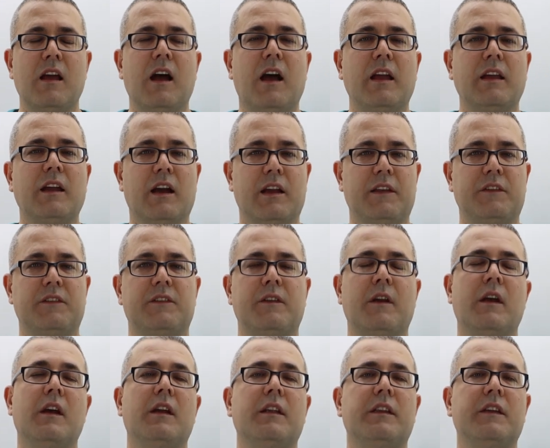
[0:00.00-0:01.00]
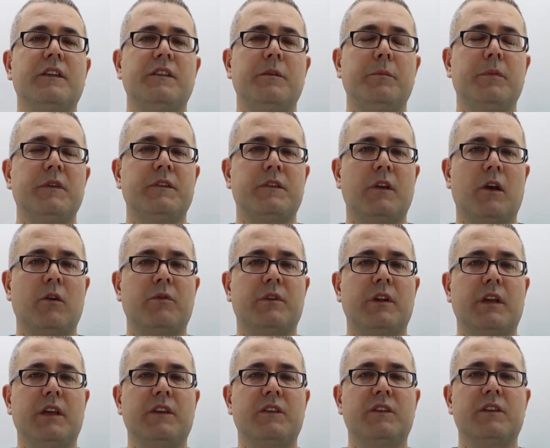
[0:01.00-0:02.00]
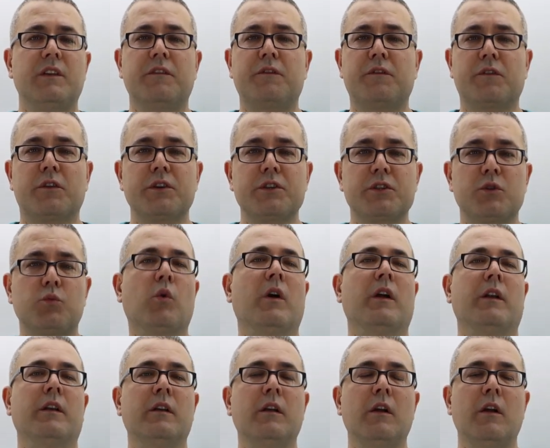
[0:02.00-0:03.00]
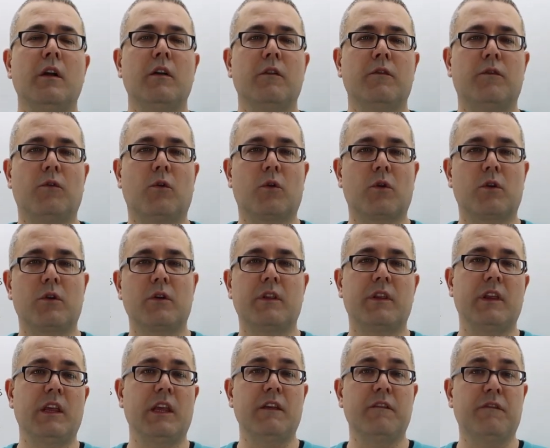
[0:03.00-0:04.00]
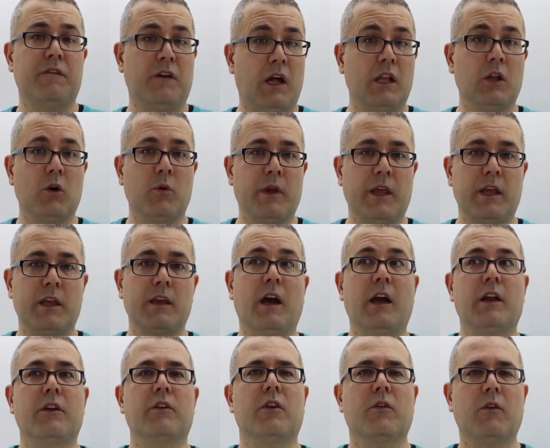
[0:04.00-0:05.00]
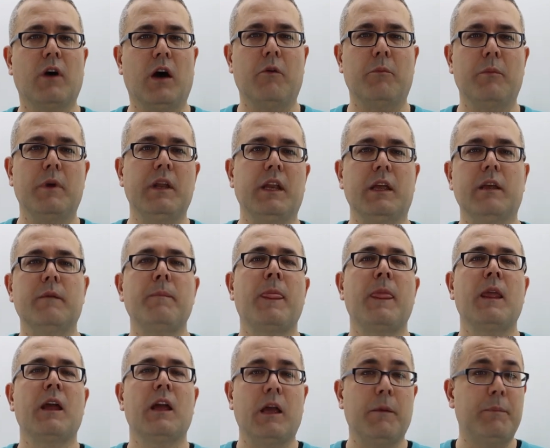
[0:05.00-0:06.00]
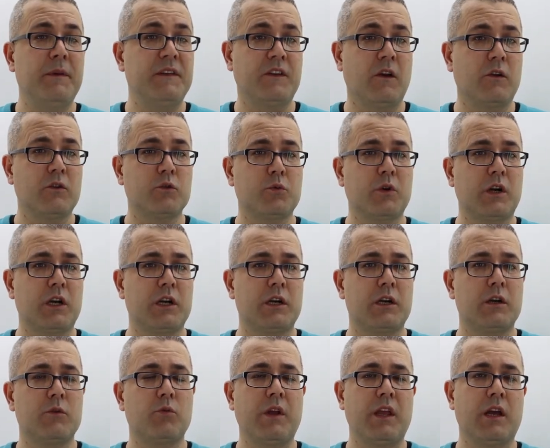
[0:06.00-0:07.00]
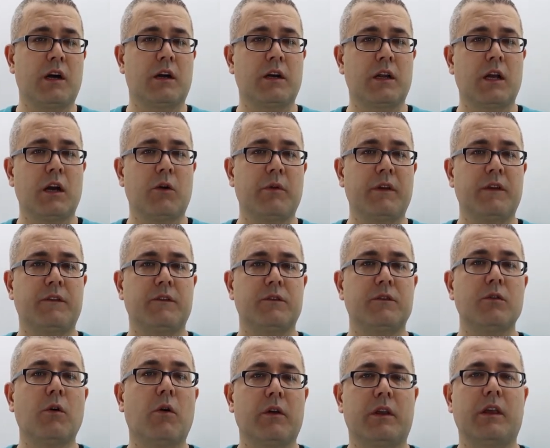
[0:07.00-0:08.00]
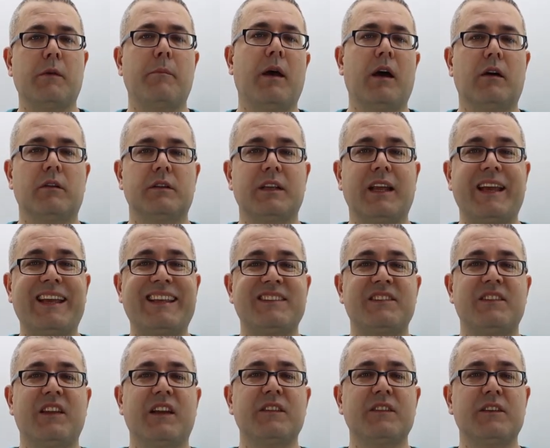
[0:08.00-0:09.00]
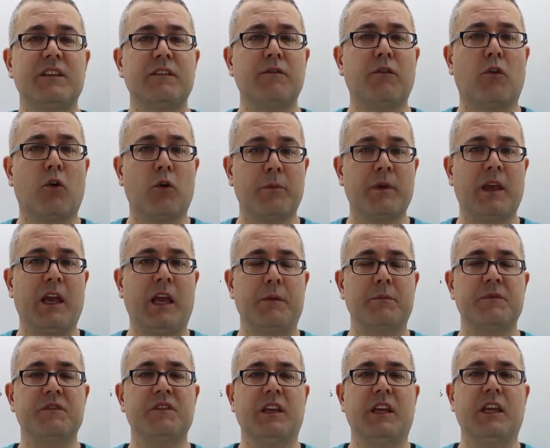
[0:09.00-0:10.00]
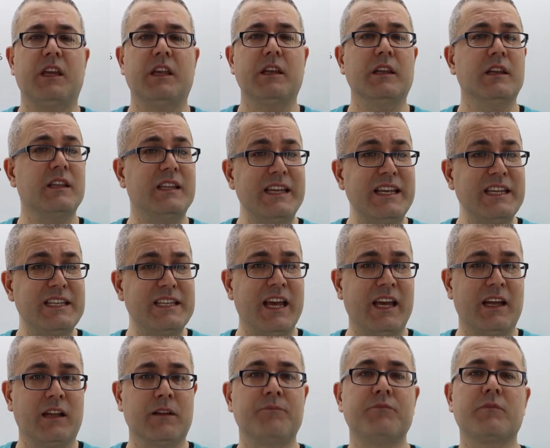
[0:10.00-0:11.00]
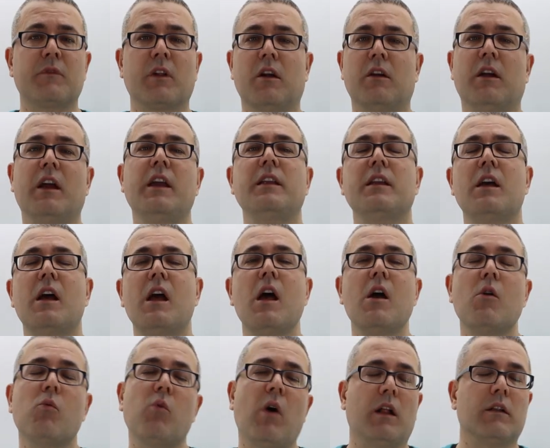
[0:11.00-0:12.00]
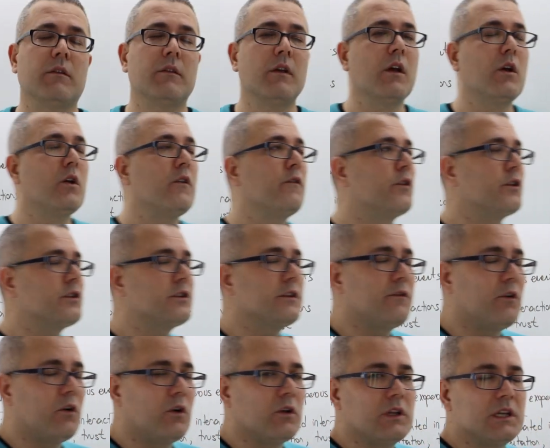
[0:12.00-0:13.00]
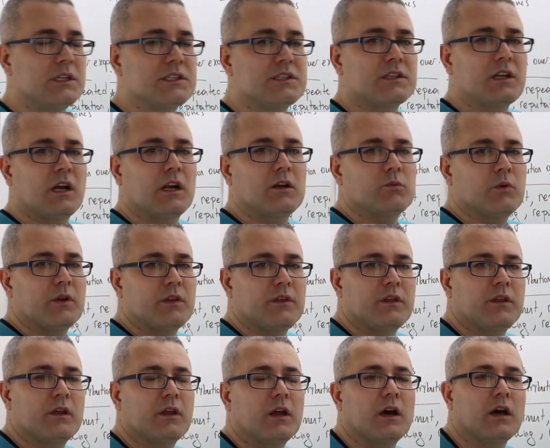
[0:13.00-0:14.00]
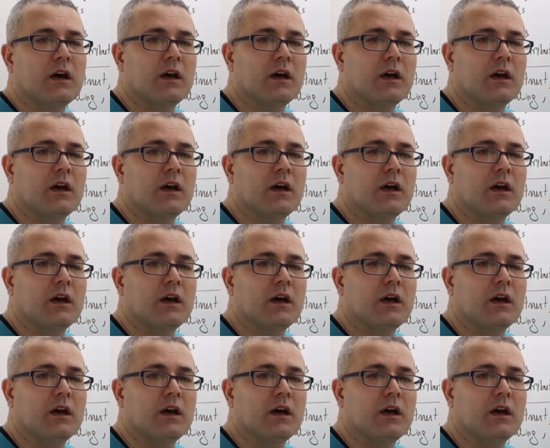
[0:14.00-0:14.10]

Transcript: Hi guys, this episode is the first one for the following, I don't know how many, episodes where we are going to talk about extensive form games in detail. All right, well, first of all, let's start with